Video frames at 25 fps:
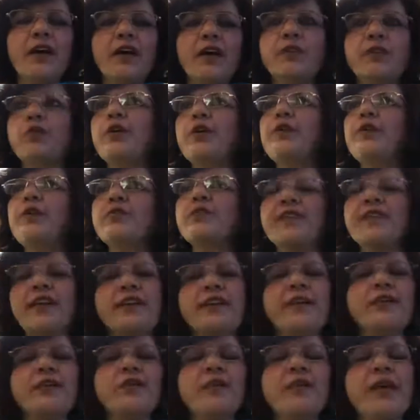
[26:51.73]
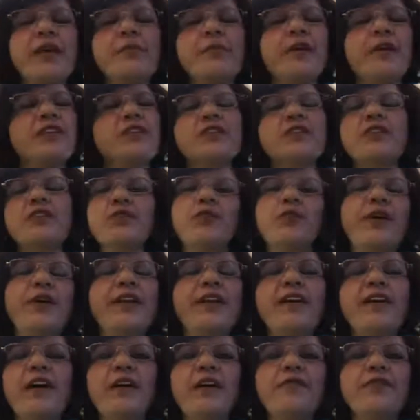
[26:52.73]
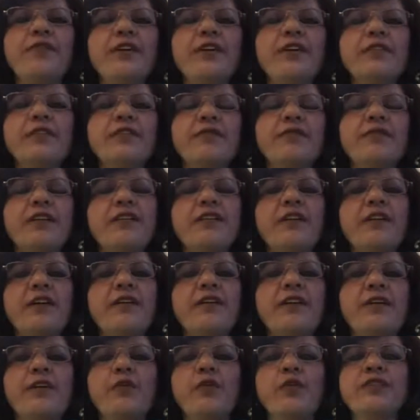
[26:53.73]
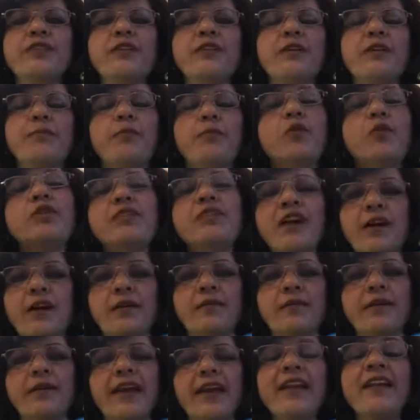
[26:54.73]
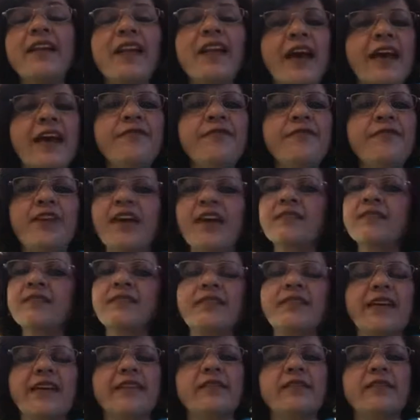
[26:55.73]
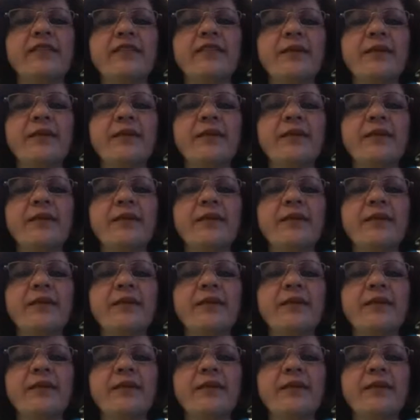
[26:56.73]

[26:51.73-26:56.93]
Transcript: Though he was elder to me by just 2.5 years, Vandana, he was a Buddha in life as in death.